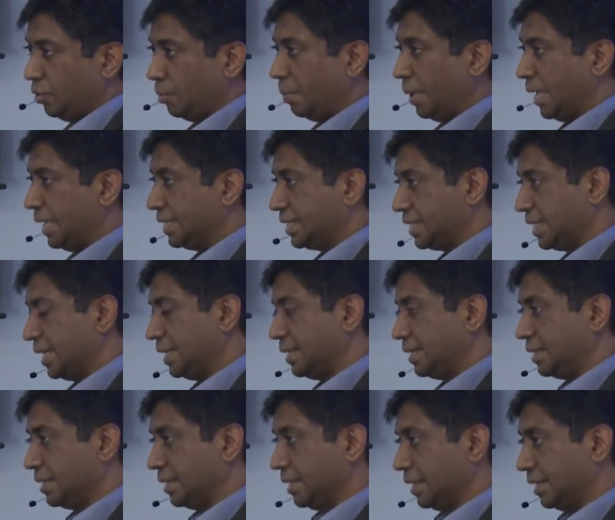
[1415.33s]
You may
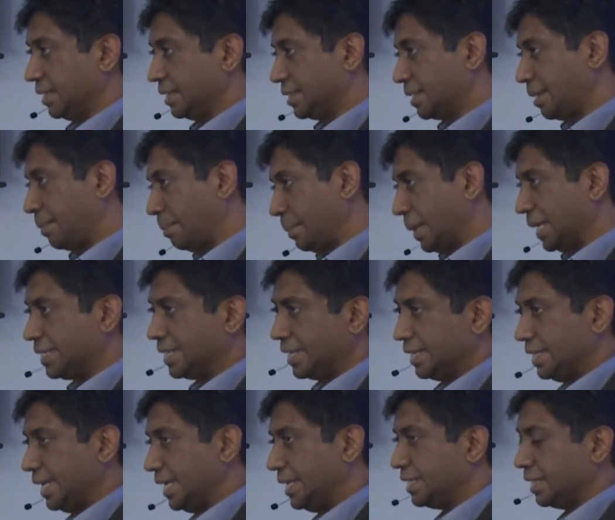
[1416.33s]
set some
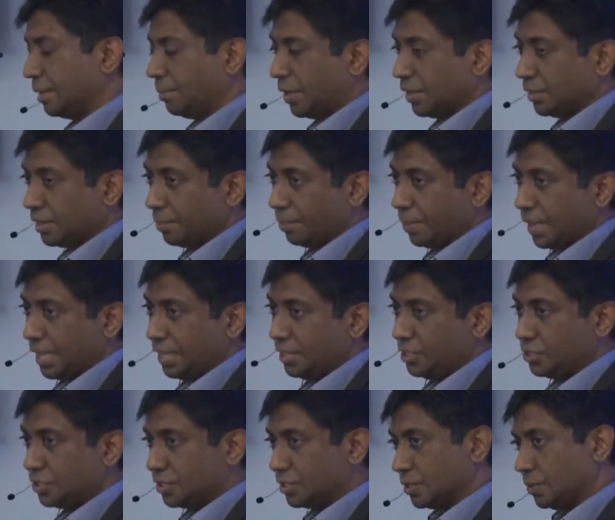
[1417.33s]
metadata about the
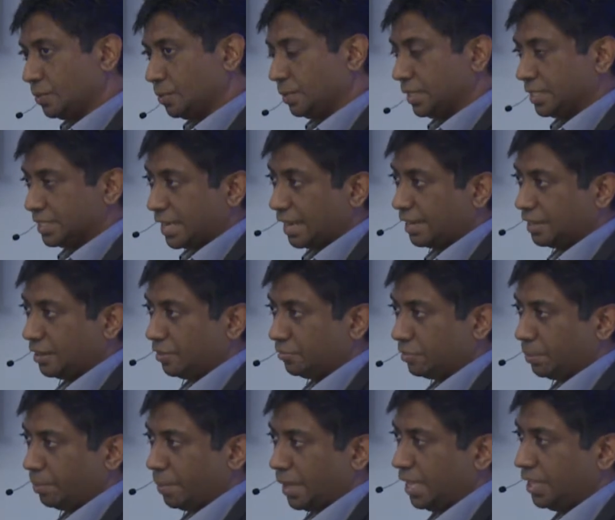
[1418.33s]
page, so the title
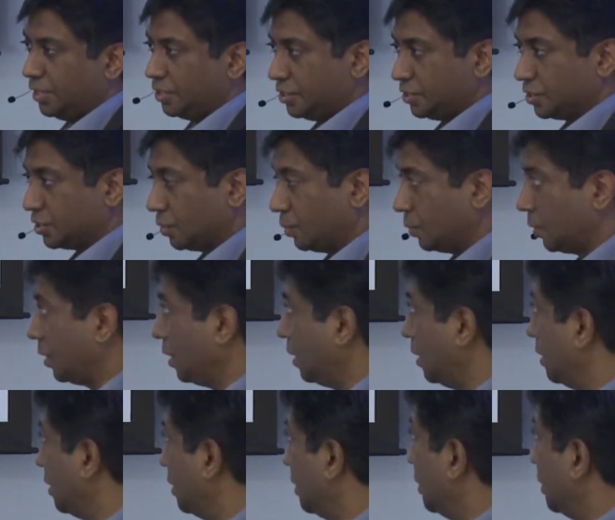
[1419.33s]
of the page and so on.